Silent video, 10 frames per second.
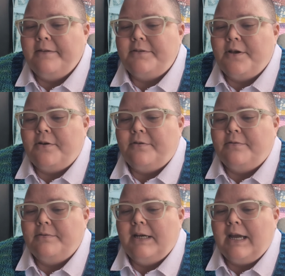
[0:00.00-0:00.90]

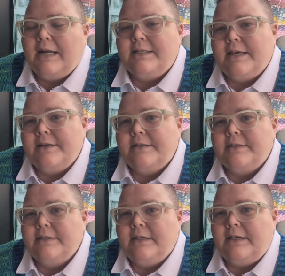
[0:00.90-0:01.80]
So it kind of
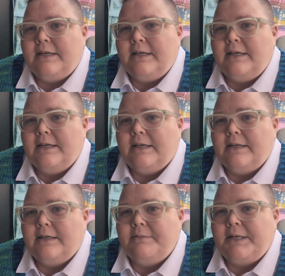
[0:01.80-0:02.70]
sucks.
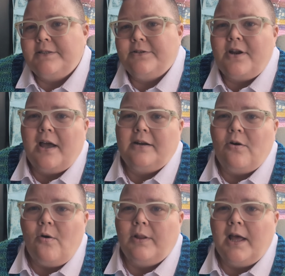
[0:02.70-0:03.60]
Because there's not a
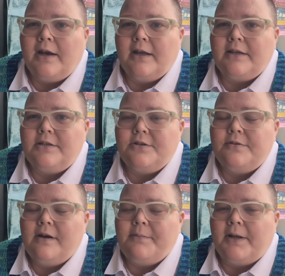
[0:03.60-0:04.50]
whole lot I can
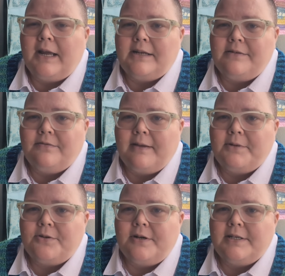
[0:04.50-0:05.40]
do. I'm on
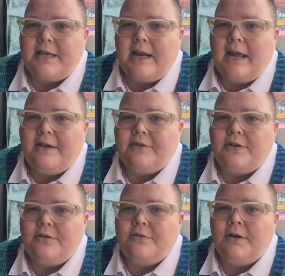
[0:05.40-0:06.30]
anti-inflammatories and I have a
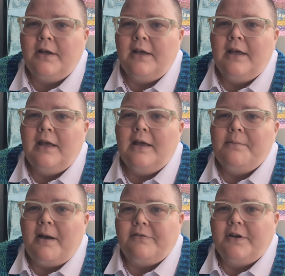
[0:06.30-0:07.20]
new
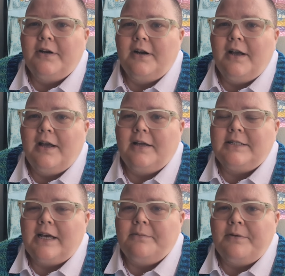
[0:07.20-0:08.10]
puffer to
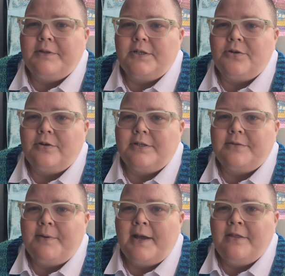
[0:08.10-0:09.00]
help me with the shortness
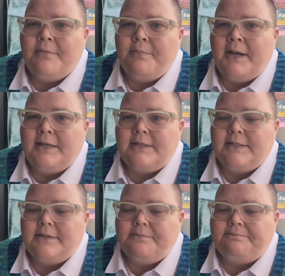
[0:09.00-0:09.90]
of breath,
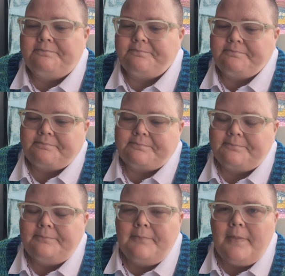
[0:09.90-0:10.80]
but
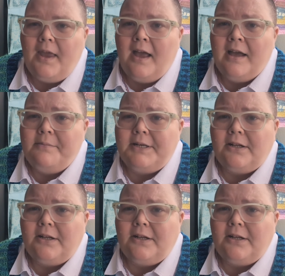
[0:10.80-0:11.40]
I'm in